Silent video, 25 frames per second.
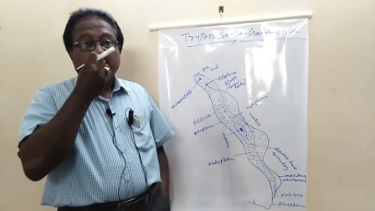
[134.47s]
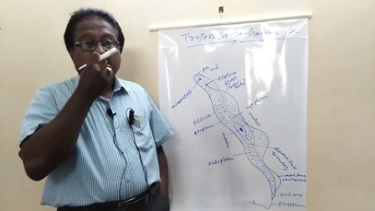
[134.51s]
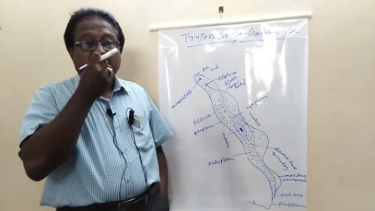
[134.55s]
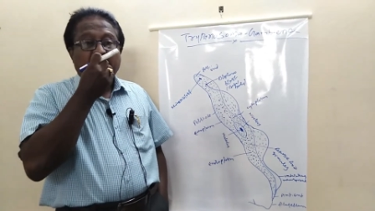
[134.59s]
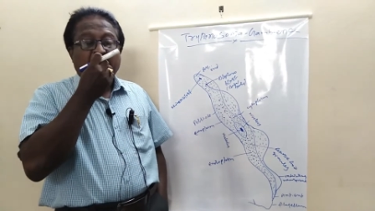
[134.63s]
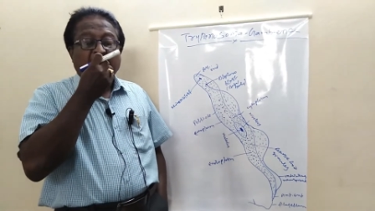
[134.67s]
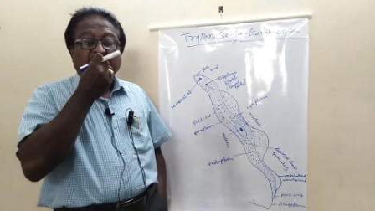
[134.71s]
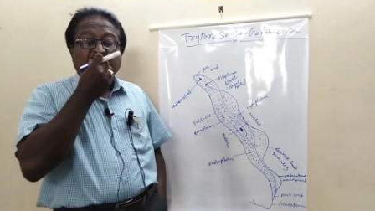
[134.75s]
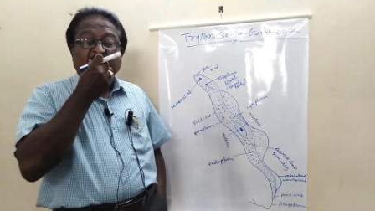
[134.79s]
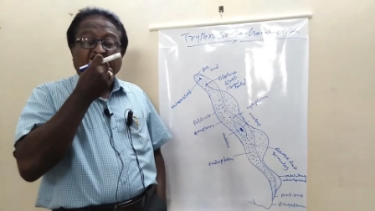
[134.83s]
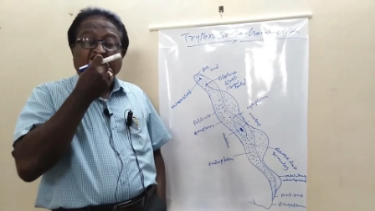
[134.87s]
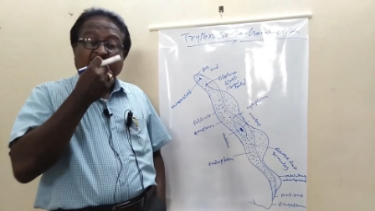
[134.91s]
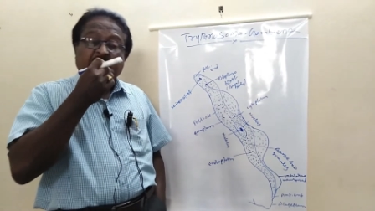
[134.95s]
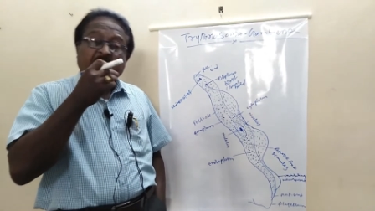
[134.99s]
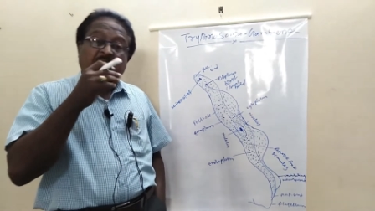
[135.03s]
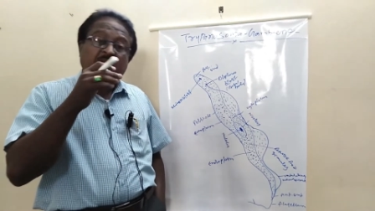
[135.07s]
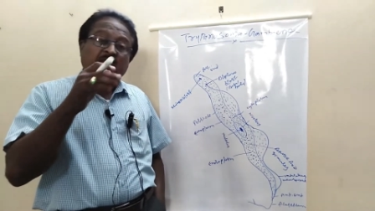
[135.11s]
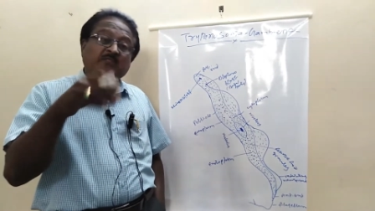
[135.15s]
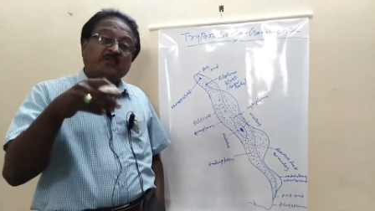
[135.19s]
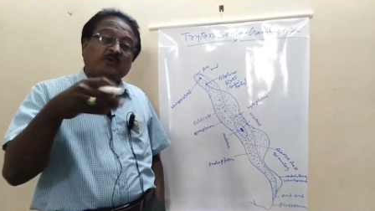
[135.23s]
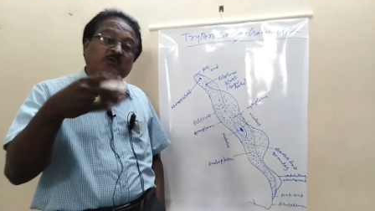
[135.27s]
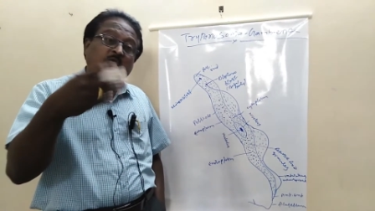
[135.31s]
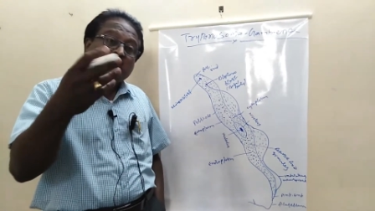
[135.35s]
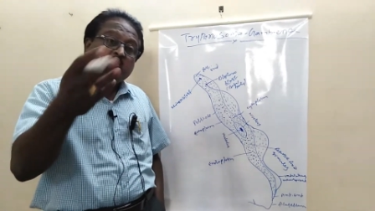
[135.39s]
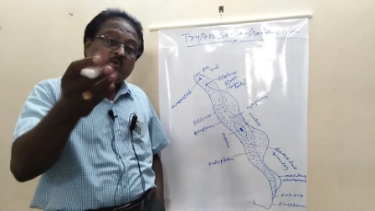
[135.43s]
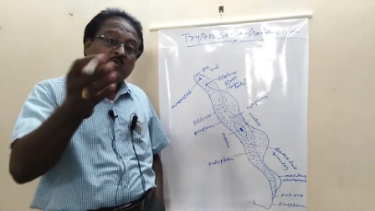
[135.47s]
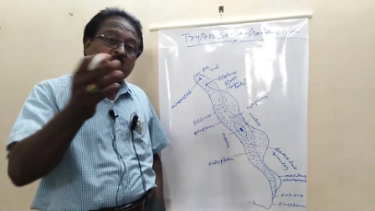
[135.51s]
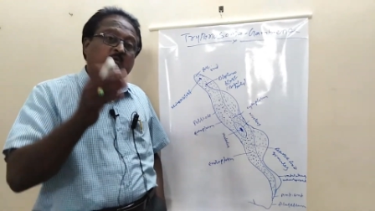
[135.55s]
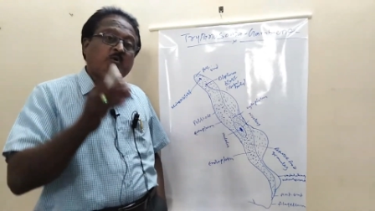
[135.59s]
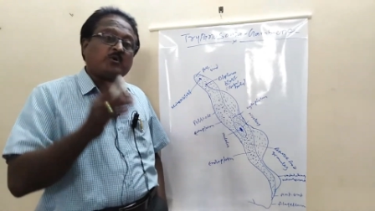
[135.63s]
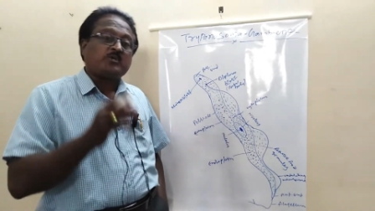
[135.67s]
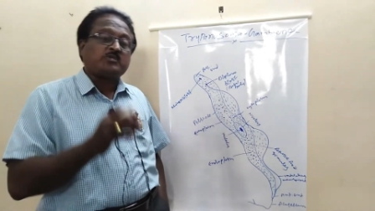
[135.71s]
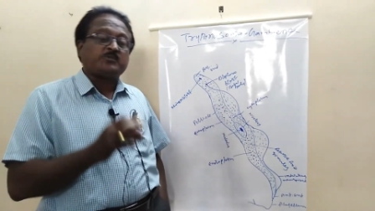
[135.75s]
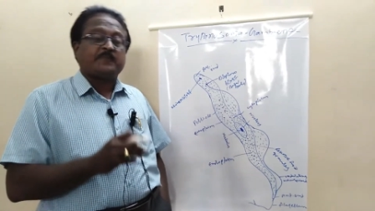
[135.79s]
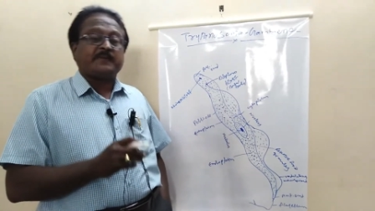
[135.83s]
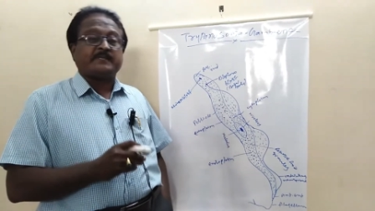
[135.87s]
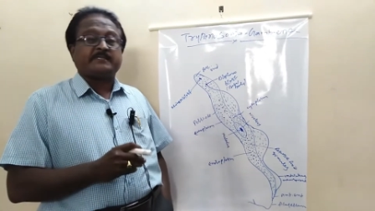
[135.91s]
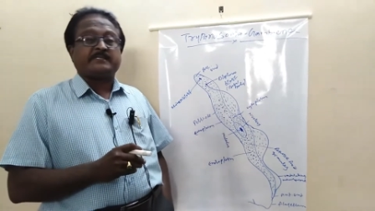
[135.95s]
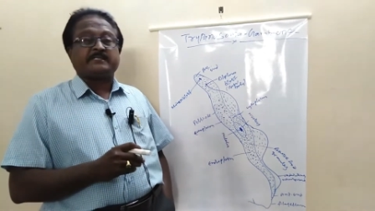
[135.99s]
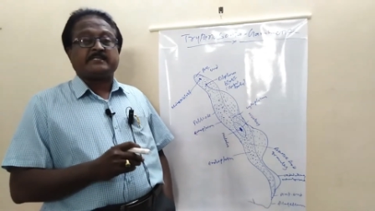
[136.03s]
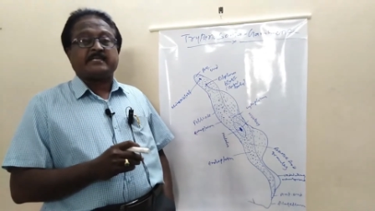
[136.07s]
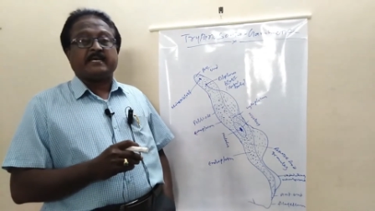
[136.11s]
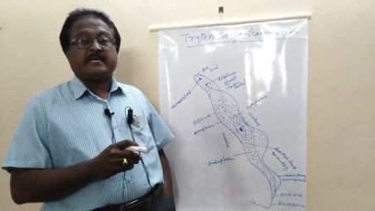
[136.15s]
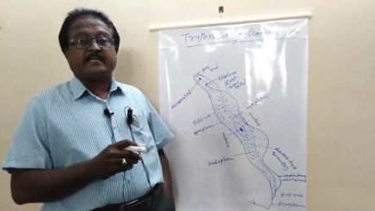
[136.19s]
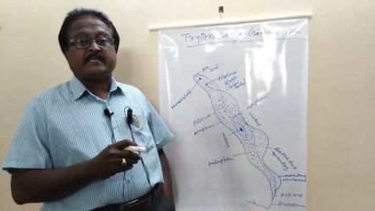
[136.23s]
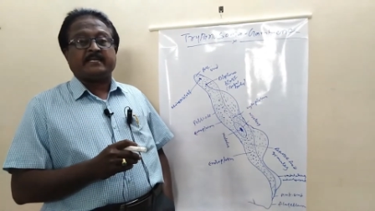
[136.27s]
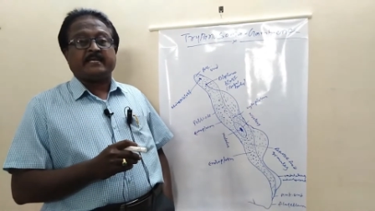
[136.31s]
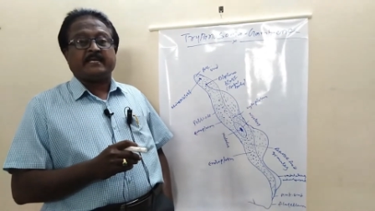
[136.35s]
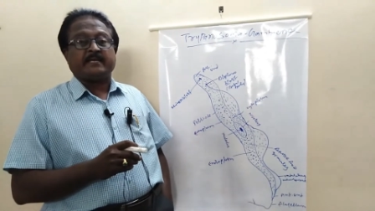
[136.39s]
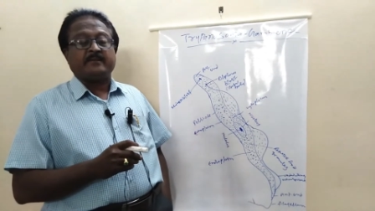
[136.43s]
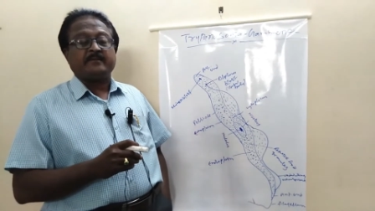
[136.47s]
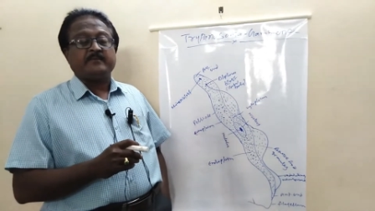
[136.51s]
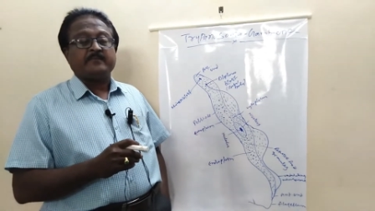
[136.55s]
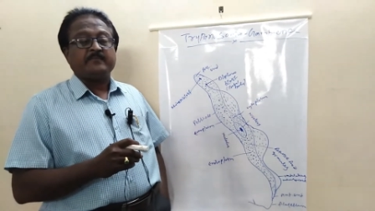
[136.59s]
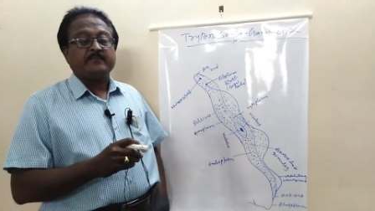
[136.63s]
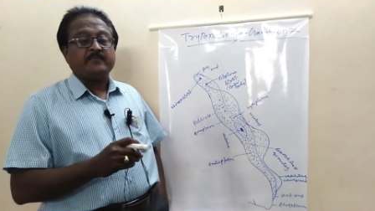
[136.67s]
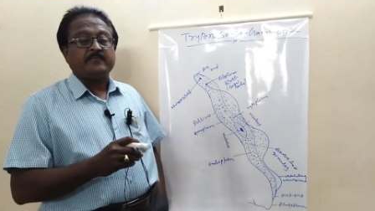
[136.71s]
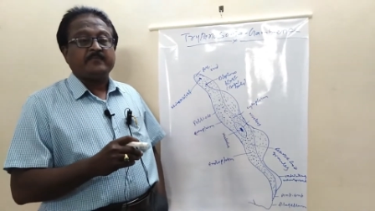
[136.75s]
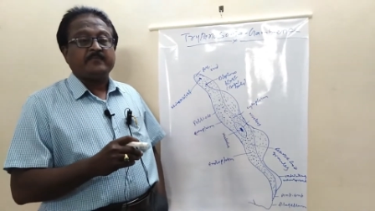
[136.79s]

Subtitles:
and there are another two more species are there,